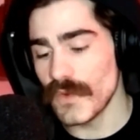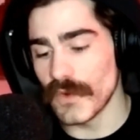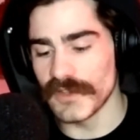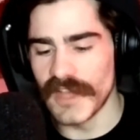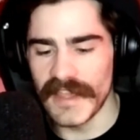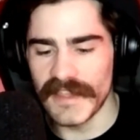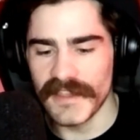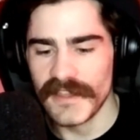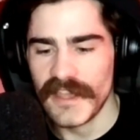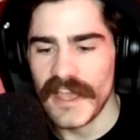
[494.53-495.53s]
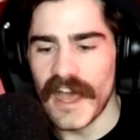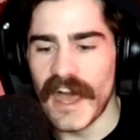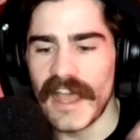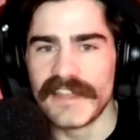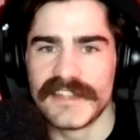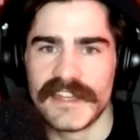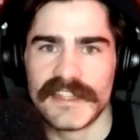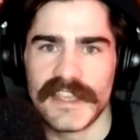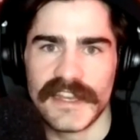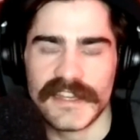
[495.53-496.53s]
Or like, I
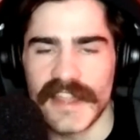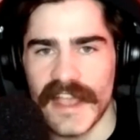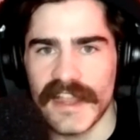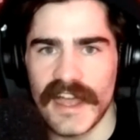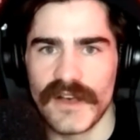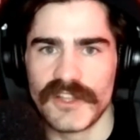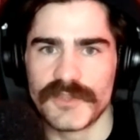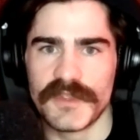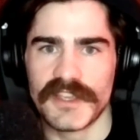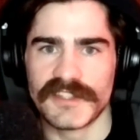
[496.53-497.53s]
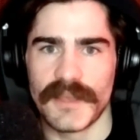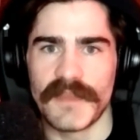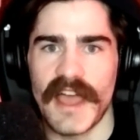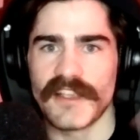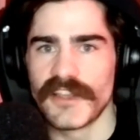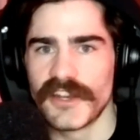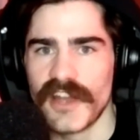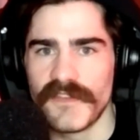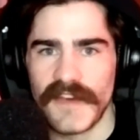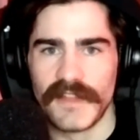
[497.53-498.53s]
didn't get into that college because I'm not good
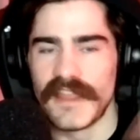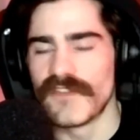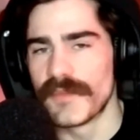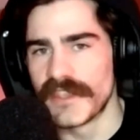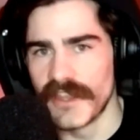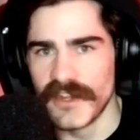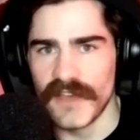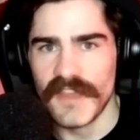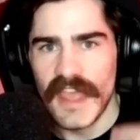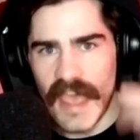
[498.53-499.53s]
enough. I'll never be good enough.